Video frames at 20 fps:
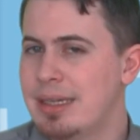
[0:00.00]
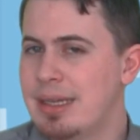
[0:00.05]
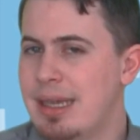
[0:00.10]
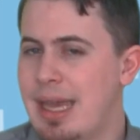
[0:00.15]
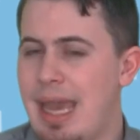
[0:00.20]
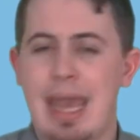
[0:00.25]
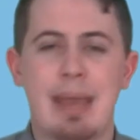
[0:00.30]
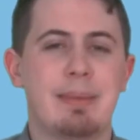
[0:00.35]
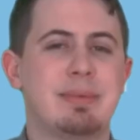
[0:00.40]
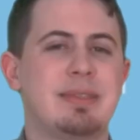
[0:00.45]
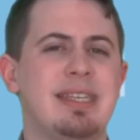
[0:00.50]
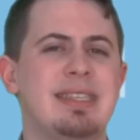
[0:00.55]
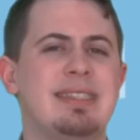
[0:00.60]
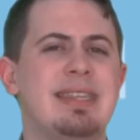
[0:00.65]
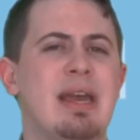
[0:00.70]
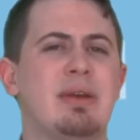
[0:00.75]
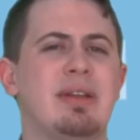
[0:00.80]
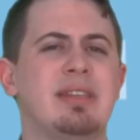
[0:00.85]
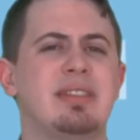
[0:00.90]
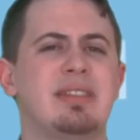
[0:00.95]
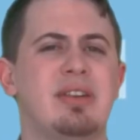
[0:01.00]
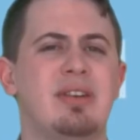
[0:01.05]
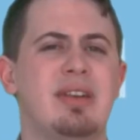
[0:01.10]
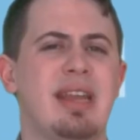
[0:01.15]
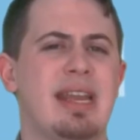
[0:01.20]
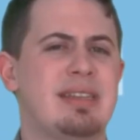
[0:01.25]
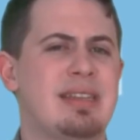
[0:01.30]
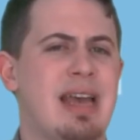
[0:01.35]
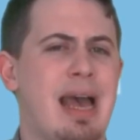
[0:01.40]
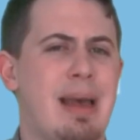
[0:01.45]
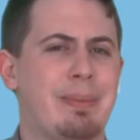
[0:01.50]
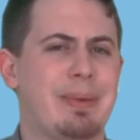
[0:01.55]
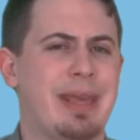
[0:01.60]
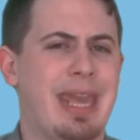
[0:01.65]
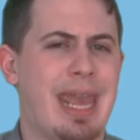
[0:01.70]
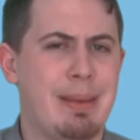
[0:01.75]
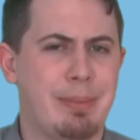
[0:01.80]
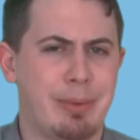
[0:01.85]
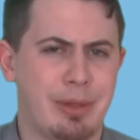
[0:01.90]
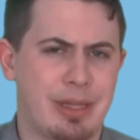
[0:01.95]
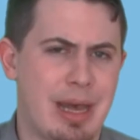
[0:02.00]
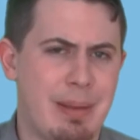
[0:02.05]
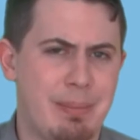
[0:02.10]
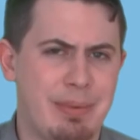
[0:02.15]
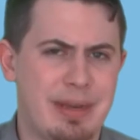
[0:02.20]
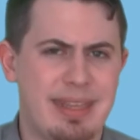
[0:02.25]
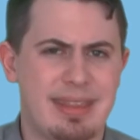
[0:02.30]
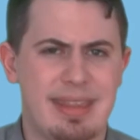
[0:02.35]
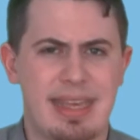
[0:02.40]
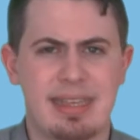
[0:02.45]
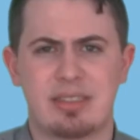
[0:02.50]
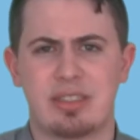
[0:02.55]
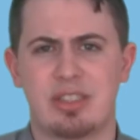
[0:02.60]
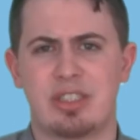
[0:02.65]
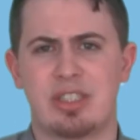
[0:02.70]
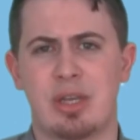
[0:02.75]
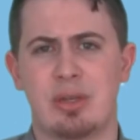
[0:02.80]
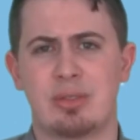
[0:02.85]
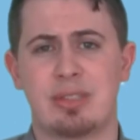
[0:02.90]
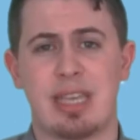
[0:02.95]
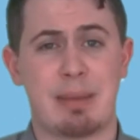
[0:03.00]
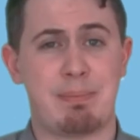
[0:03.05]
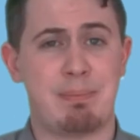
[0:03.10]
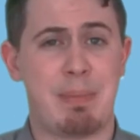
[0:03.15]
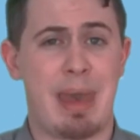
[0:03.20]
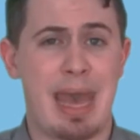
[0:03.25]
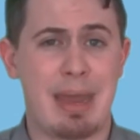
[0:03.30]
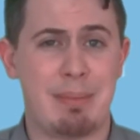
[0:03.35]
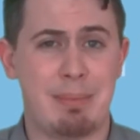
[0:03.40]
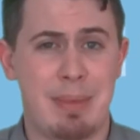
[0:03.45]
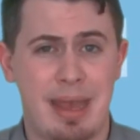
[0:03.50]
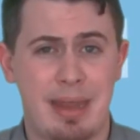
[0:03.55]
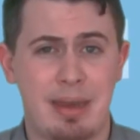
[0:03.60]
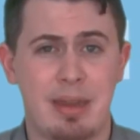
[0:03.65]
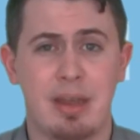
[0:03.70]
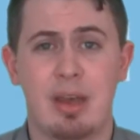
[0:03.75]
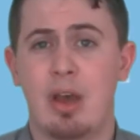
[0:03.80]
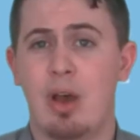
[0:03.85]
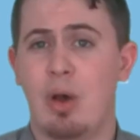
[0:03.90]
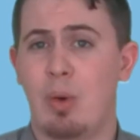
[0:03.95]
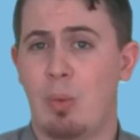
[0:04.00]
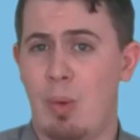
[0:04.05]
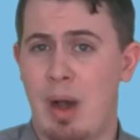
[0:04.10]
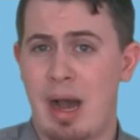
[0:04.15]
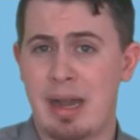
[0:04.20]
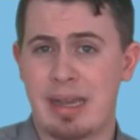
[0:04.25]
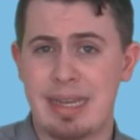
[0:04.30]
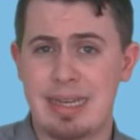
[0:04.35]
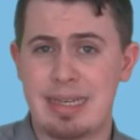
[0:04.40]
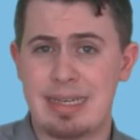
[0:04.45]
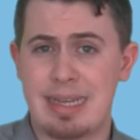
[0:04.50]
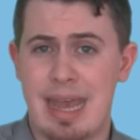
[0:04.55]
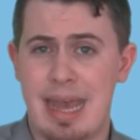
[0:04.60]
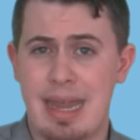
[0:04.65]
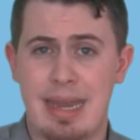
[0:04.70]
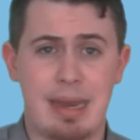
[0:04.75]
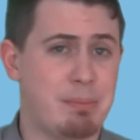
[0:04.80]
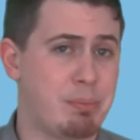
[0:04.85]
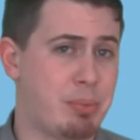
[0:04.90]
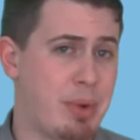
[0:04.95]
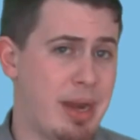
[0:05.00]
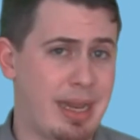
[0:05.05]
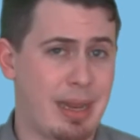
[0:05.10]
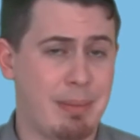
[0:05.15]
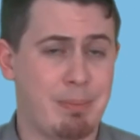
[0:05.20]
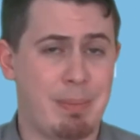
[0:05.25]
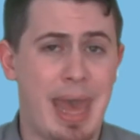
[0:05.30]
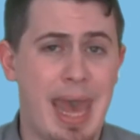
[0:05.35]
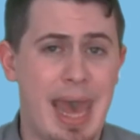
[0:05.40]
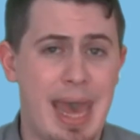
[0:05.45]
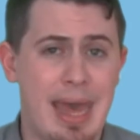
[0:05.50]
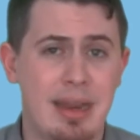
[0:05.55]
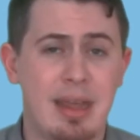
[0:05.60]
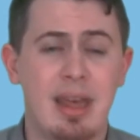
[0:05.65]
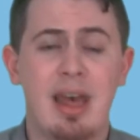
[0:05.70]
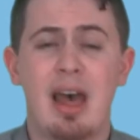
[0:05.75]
AMC is now considered a top cable company thanks to shows like Mad Men, Walking Dead, and Breaking Bad,